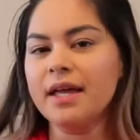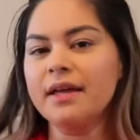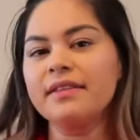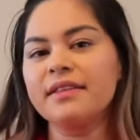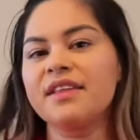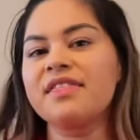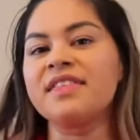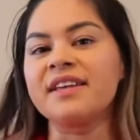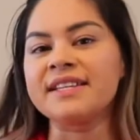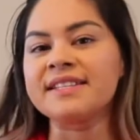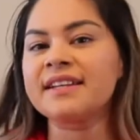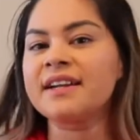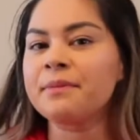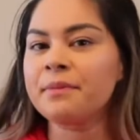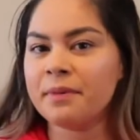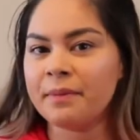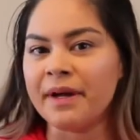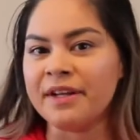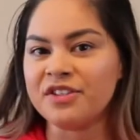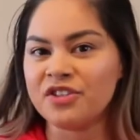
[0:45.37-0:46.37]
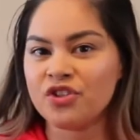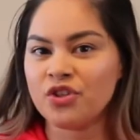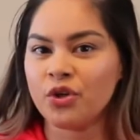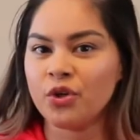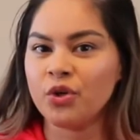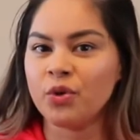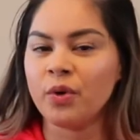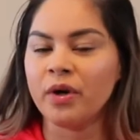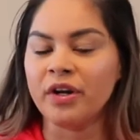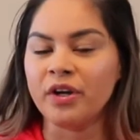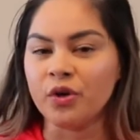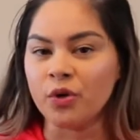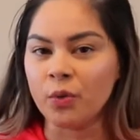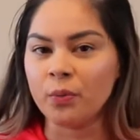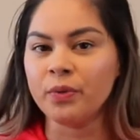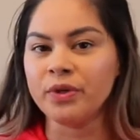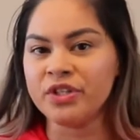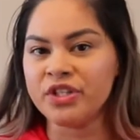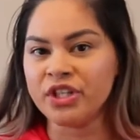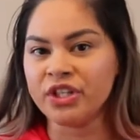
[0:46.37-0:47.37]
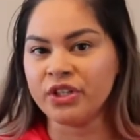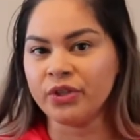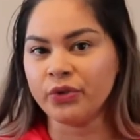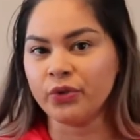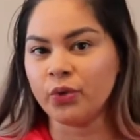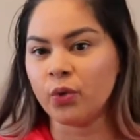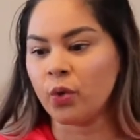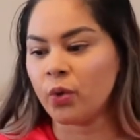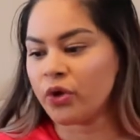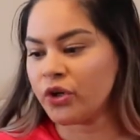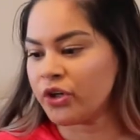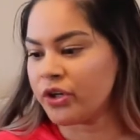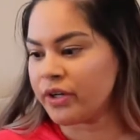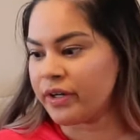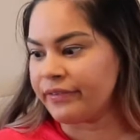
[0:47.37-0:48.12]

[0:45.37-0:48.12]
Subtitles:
The things that I'm about to show you are in no particular order.